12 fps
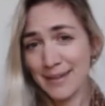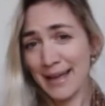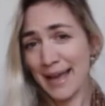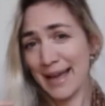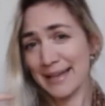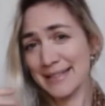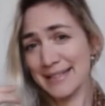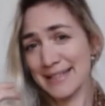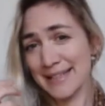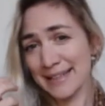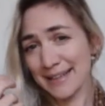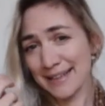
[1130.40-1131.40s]
And
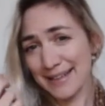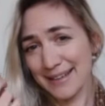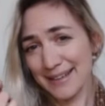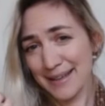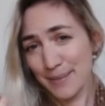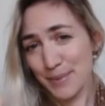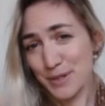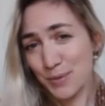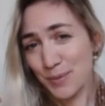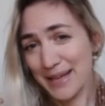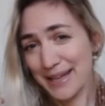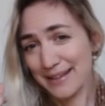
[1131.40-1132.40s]

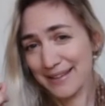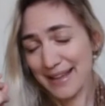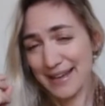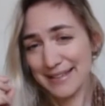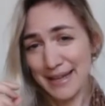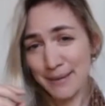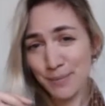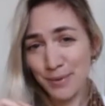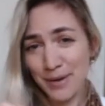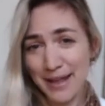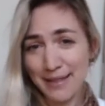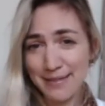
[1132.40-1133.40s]
between that
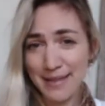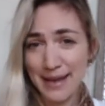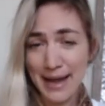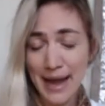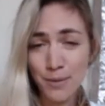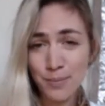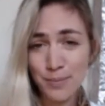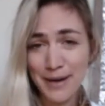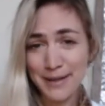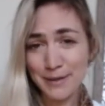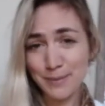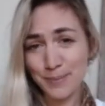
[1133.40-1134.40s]
in-breath, that
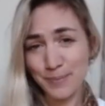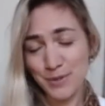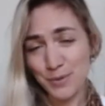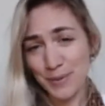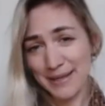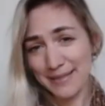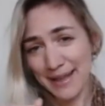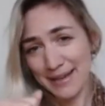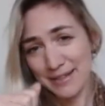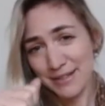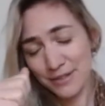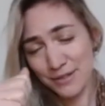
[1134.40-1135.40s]
out-breath, between
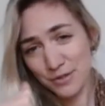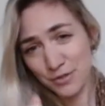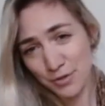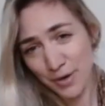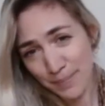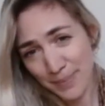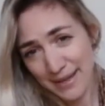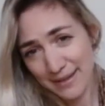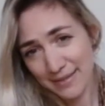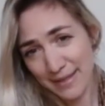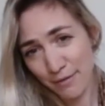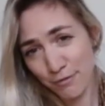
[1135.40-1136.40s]
that drum
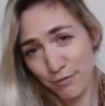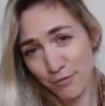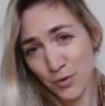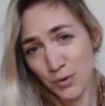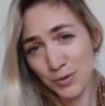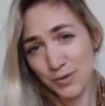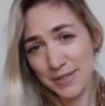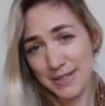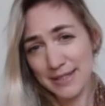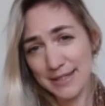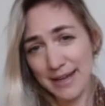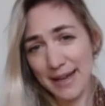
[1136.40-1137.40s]
beat that
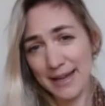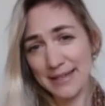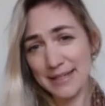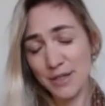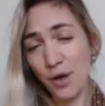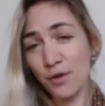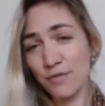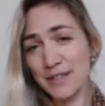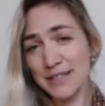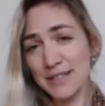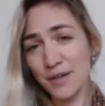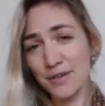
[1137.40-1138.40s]
falls and its
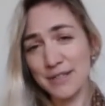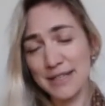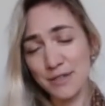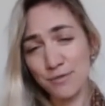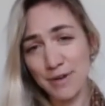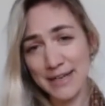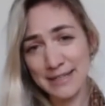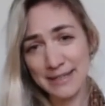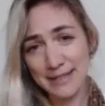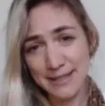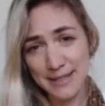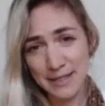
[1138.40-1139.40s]
overtones, its
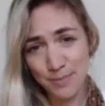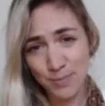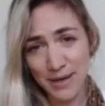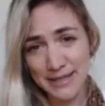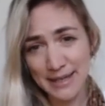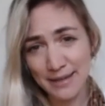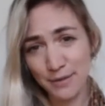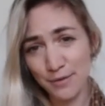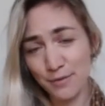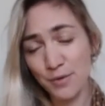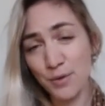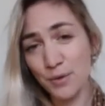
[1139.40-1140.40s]
resonance spreading
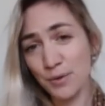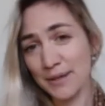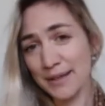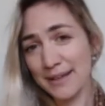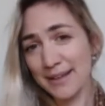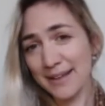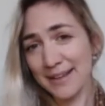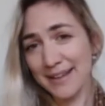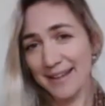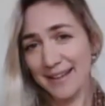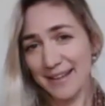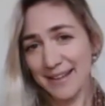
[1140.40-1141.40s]
through,
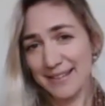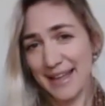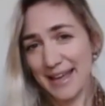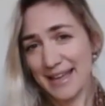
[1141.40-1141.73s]
there